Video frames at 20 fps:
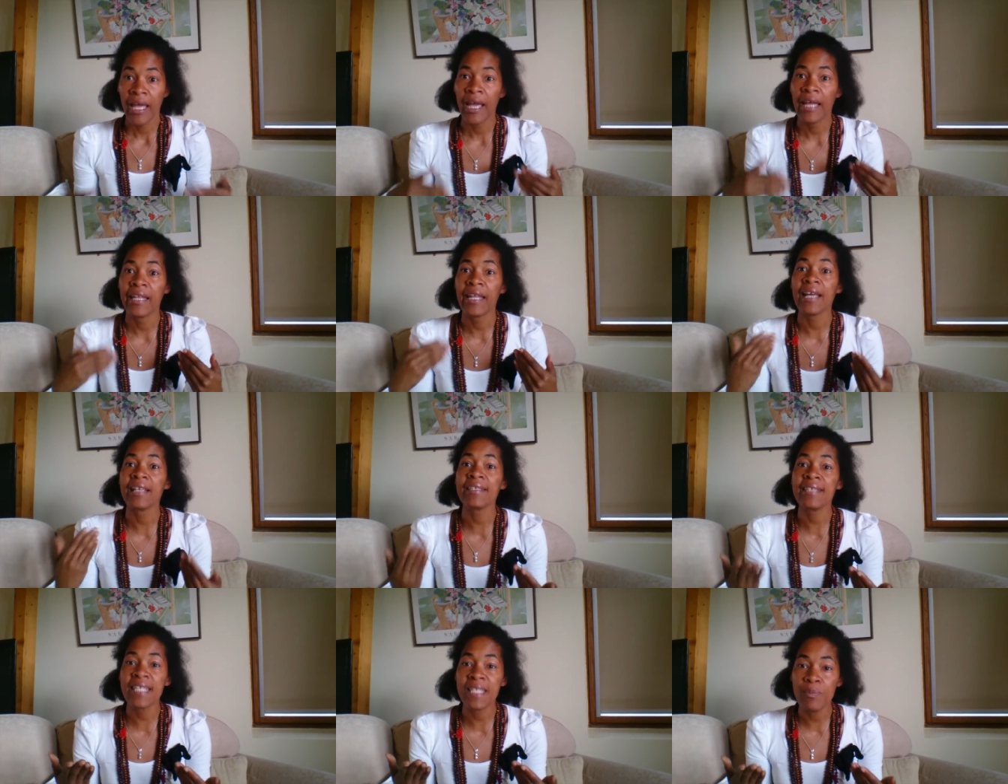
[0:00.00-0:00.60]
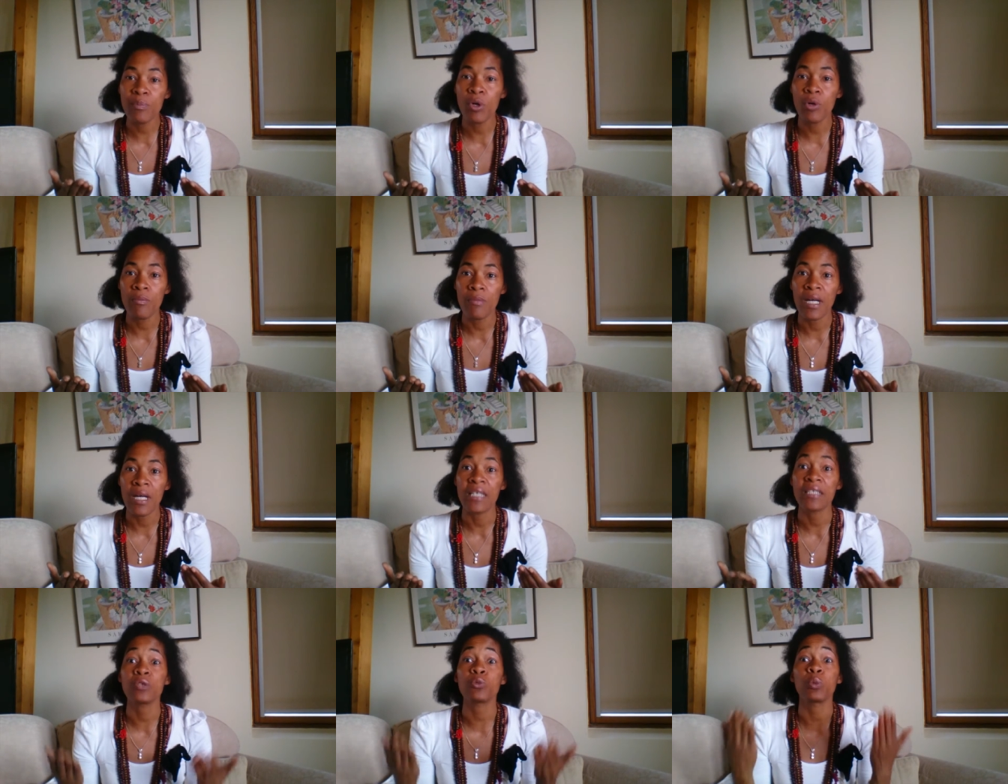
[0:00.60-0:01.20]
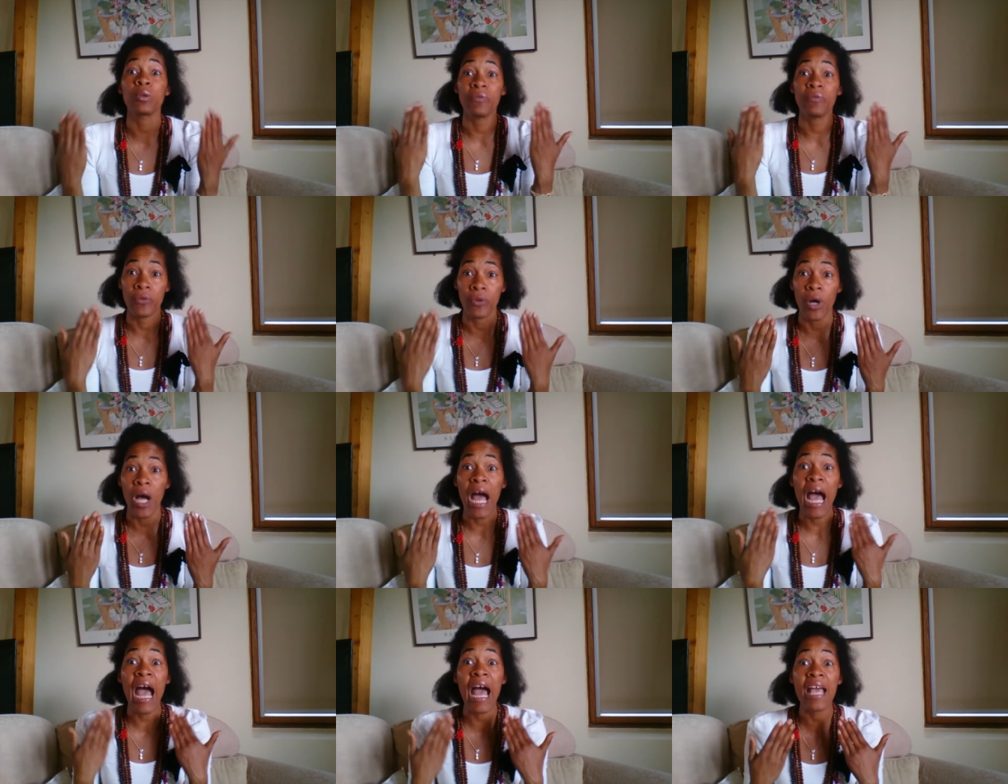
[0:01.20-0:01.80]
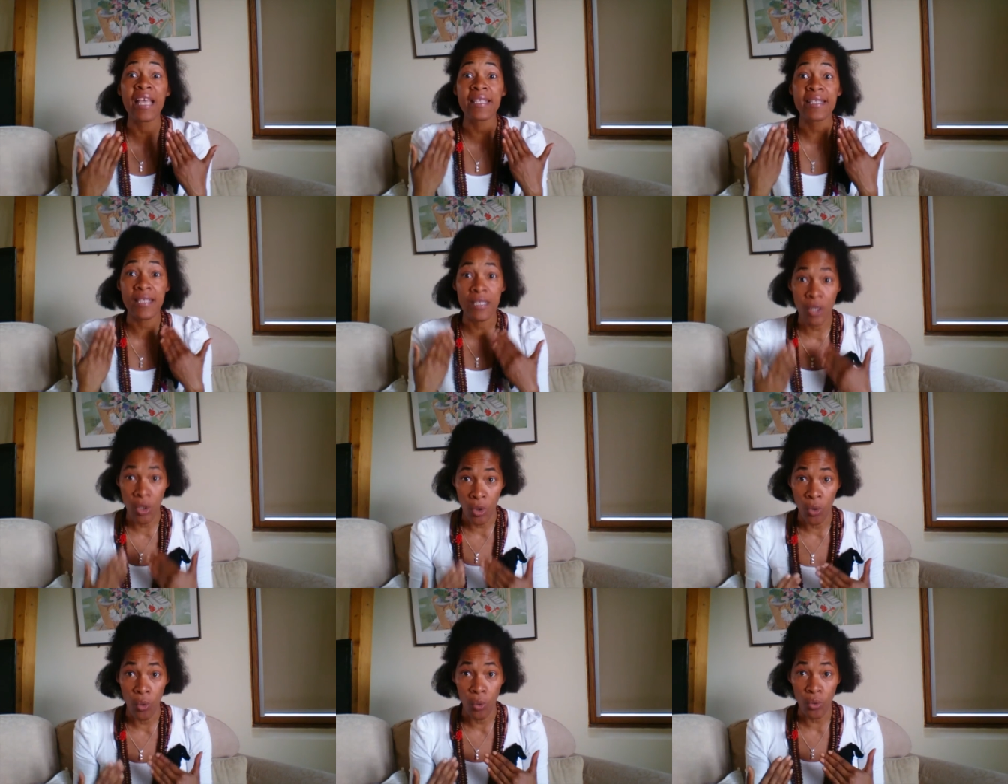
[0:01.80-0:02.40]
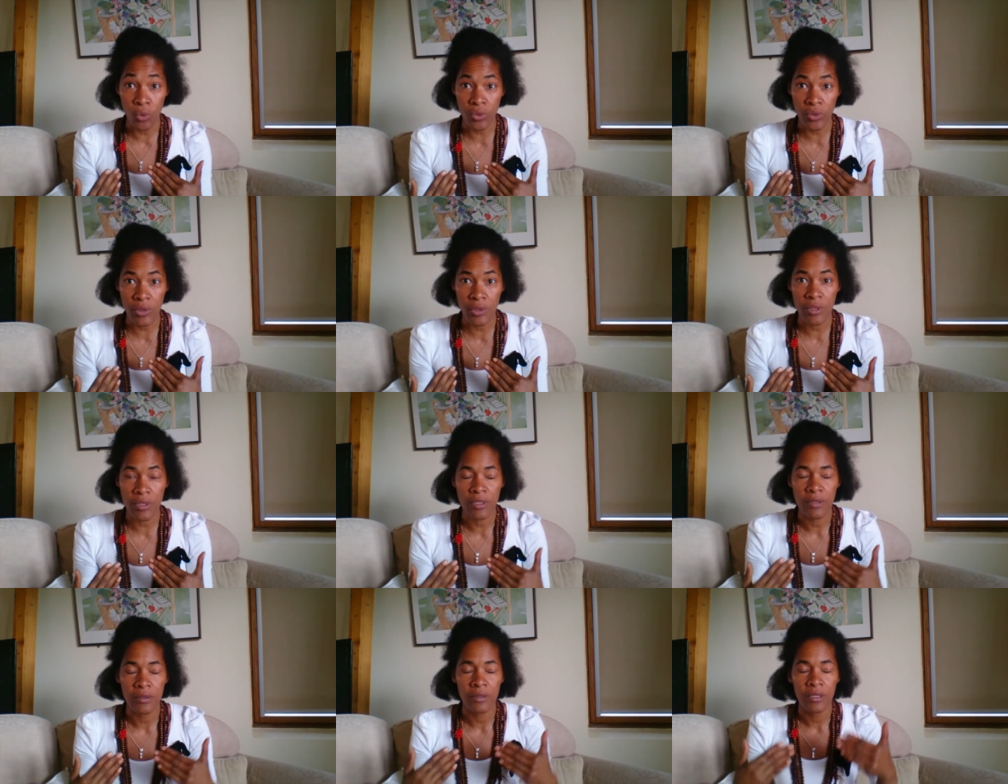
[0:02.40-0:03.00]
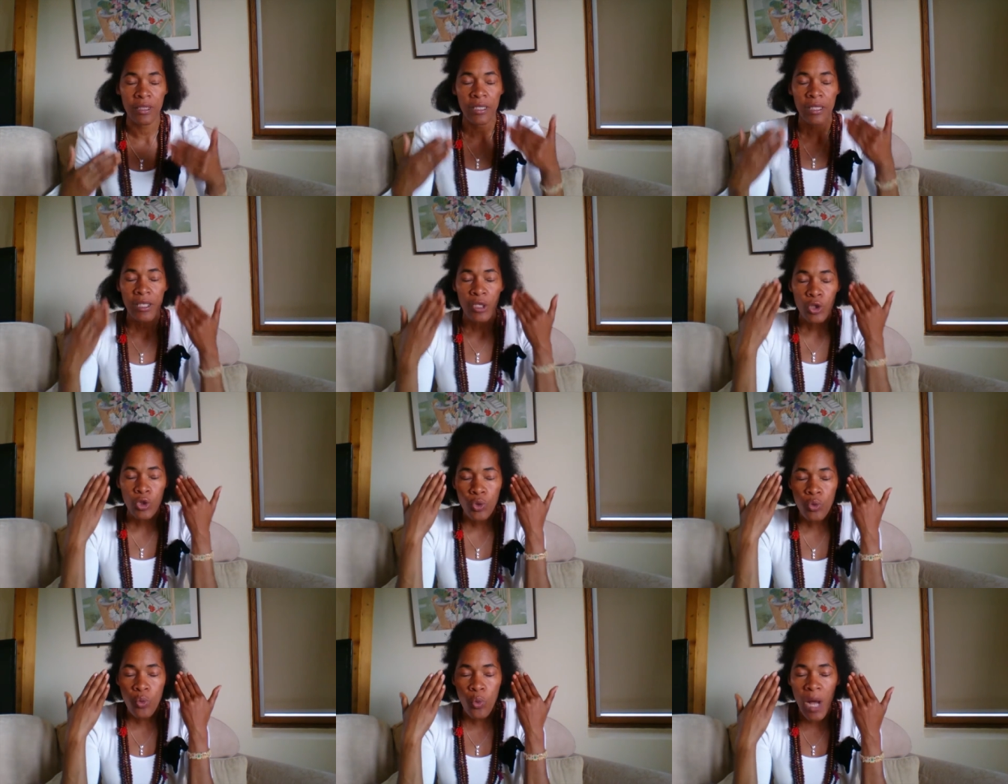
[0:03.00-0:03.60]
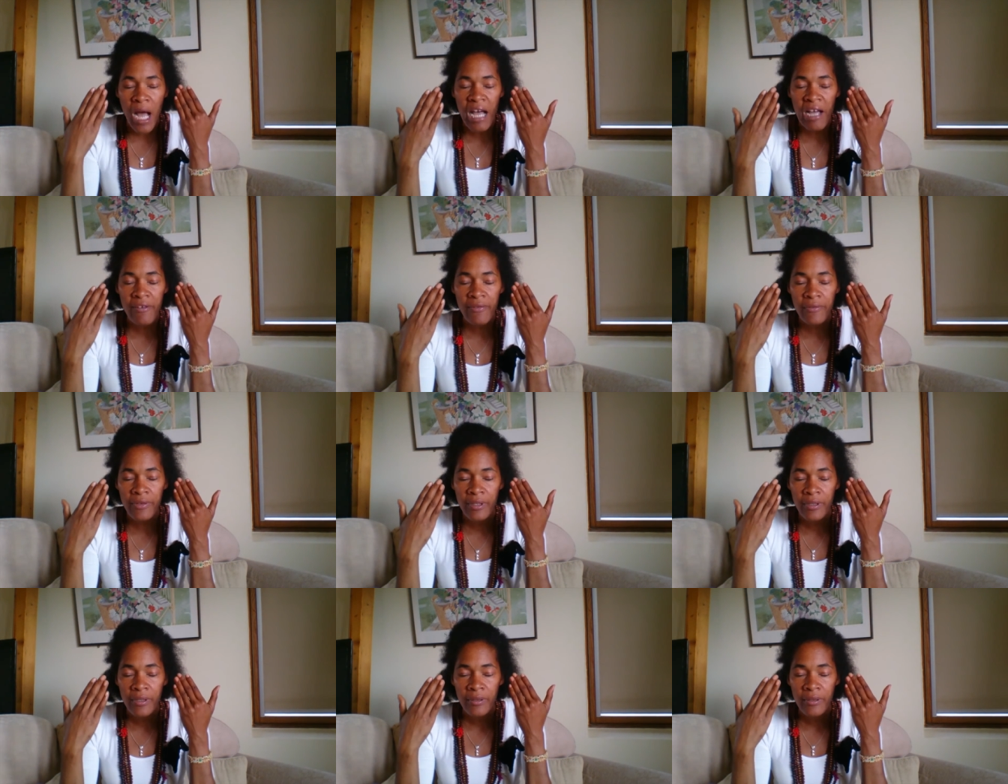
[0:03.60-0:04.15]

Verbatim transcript: And at this moment, with your eyes closed, you have